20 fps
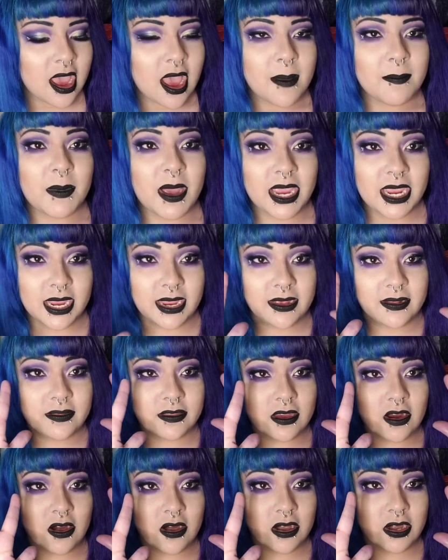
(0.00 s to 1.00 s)
My hands
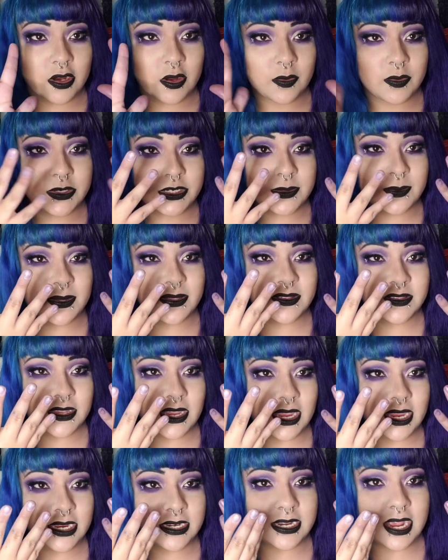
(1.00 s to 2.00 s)
are going to be
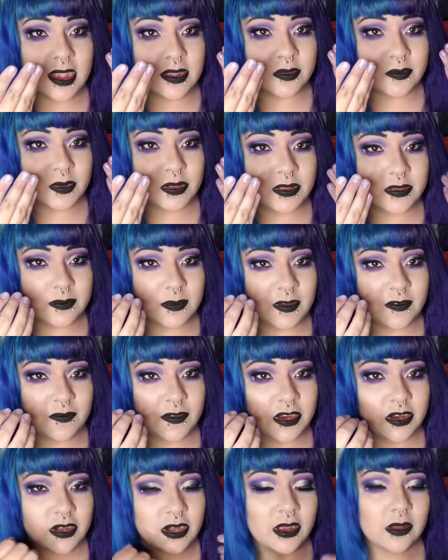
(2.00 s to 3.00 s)
stained, as well as my
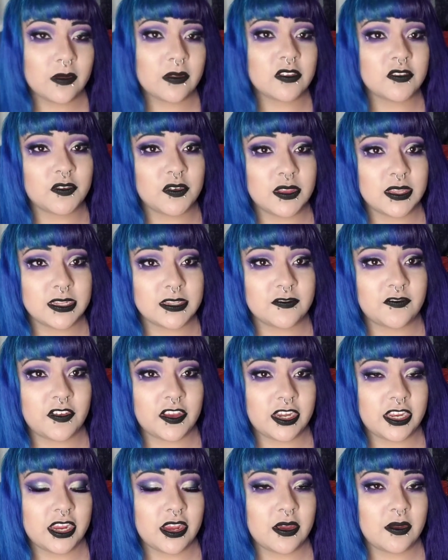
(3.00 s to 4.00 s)
fingernails for this
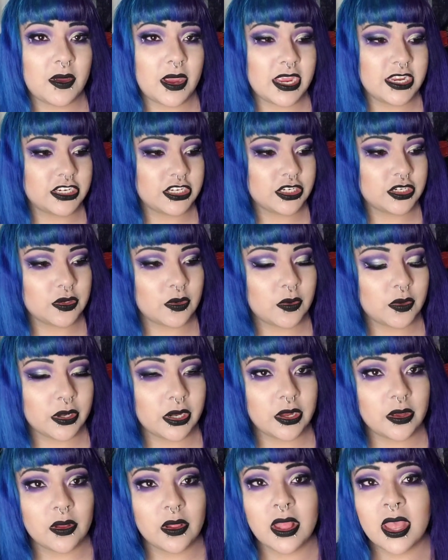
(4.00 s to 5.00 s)
video and
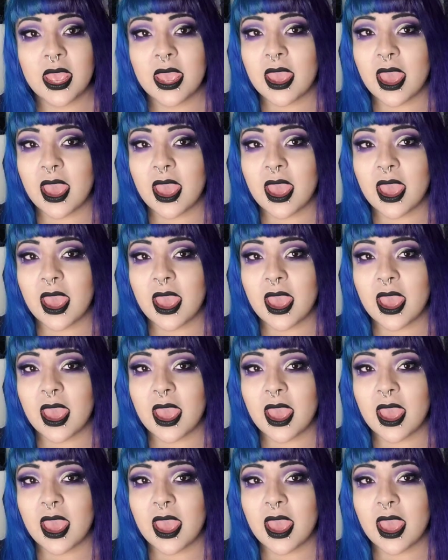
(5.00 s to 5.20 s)
tutorial,